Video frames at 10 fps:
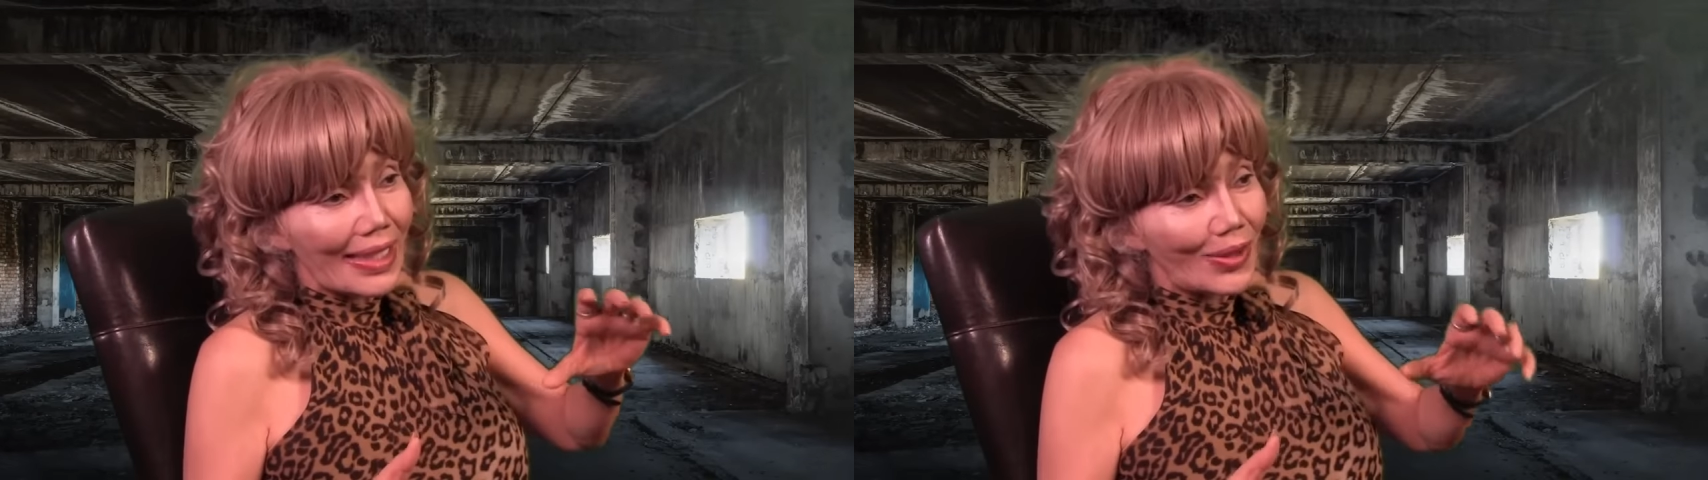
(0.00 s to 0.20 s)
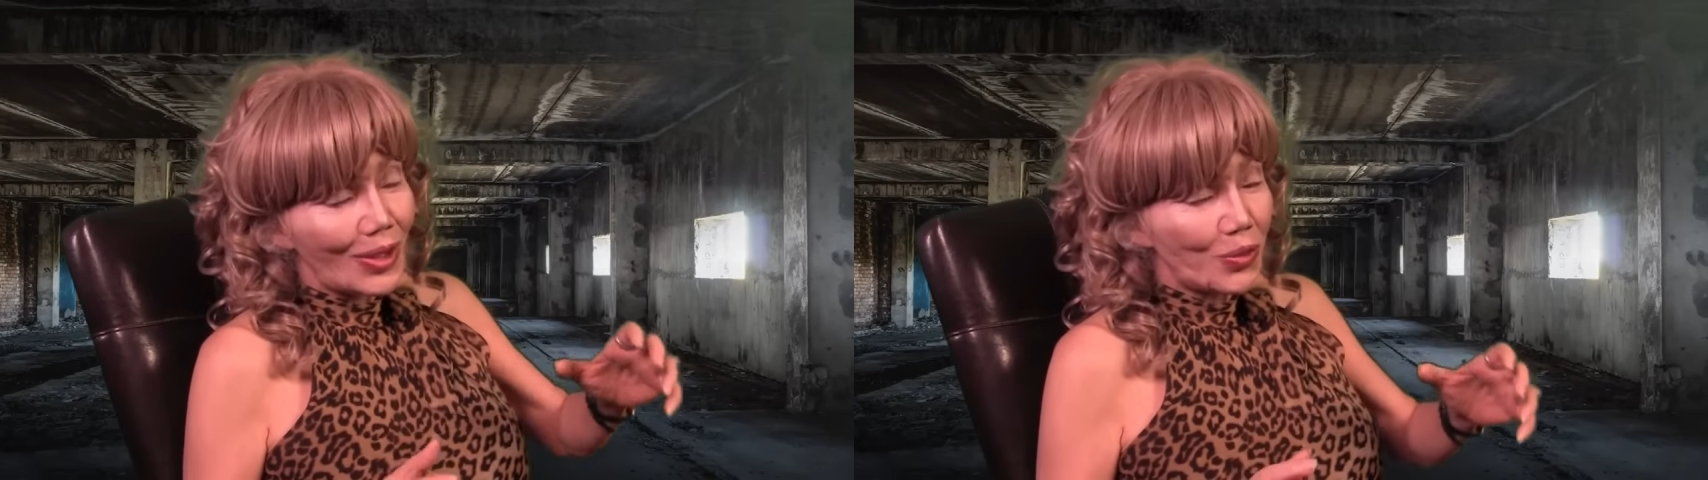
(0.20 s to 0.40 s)

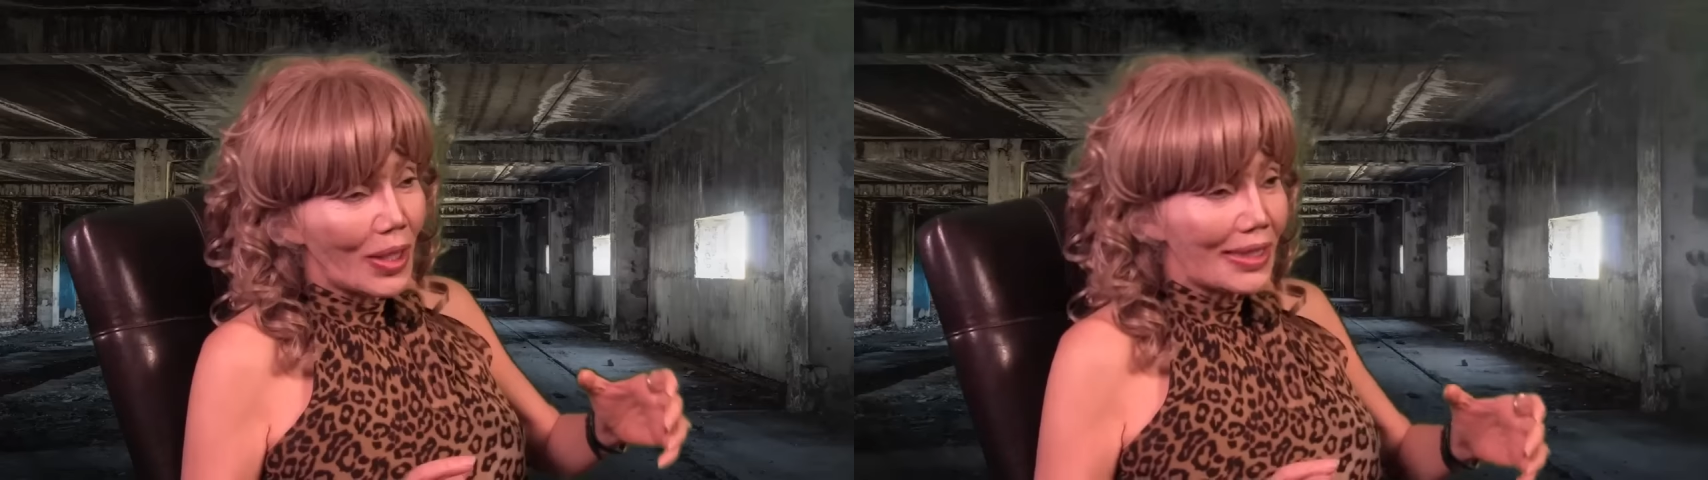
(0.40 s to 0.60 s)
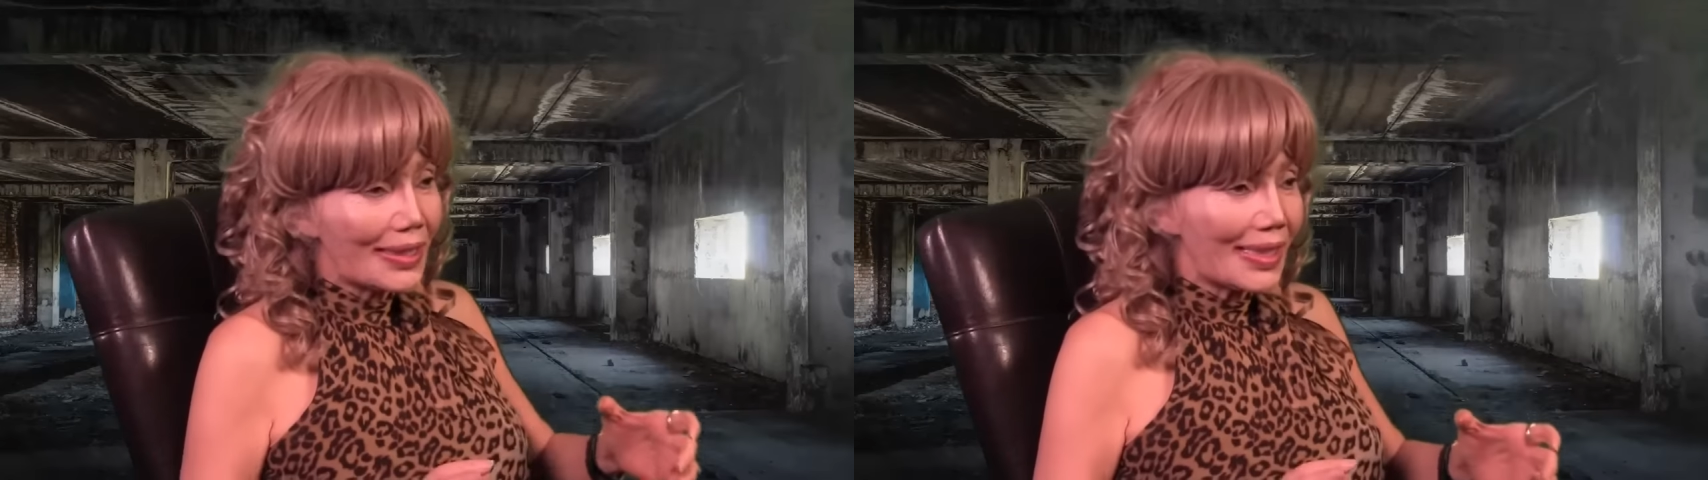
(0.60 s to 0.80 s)
how it
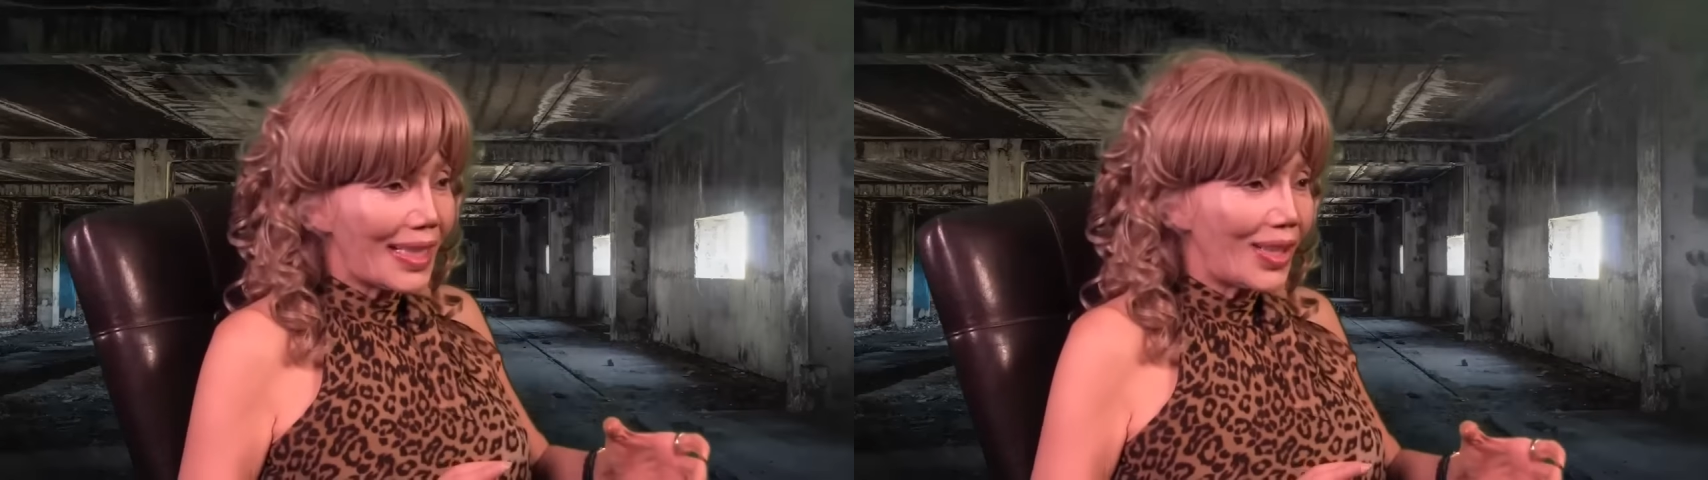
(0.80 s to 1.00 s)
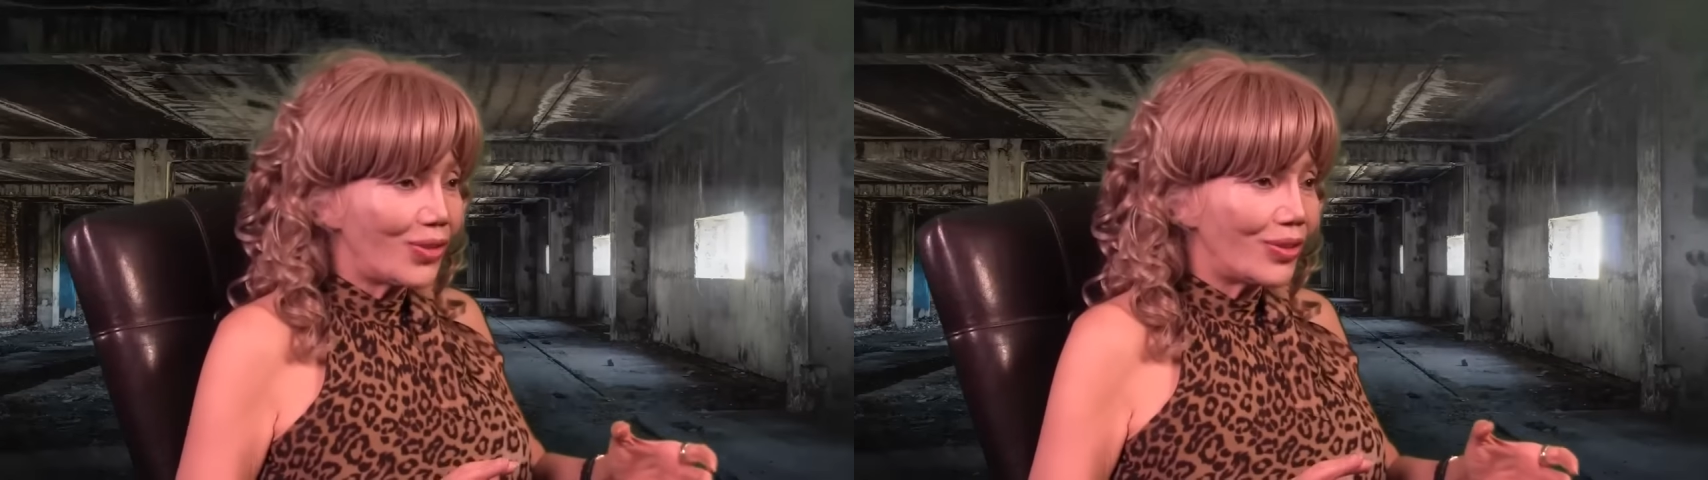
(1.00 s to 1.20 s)
went
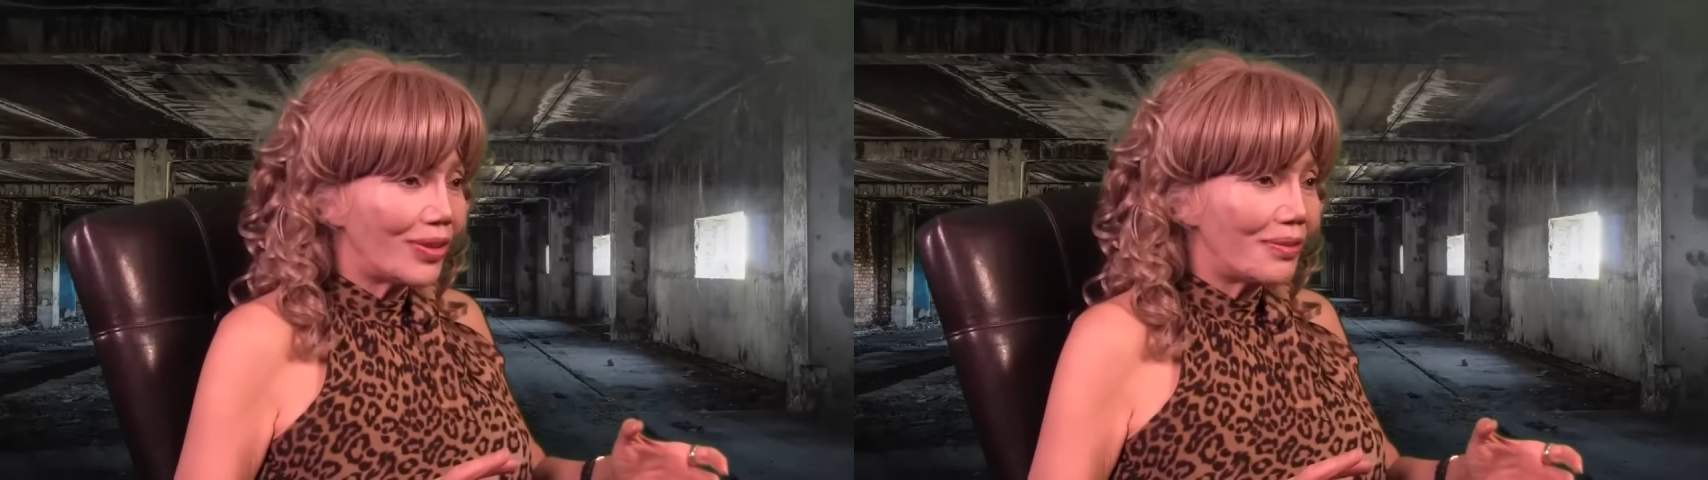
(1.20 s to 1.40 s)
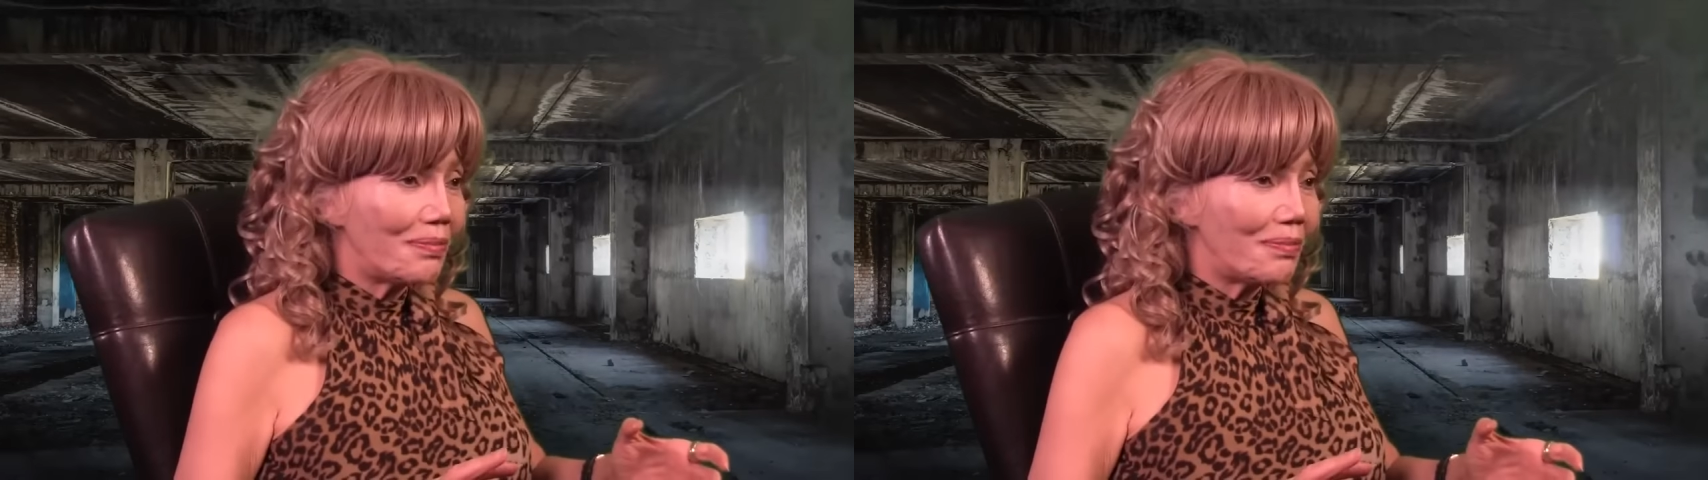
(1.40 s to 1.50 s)
down,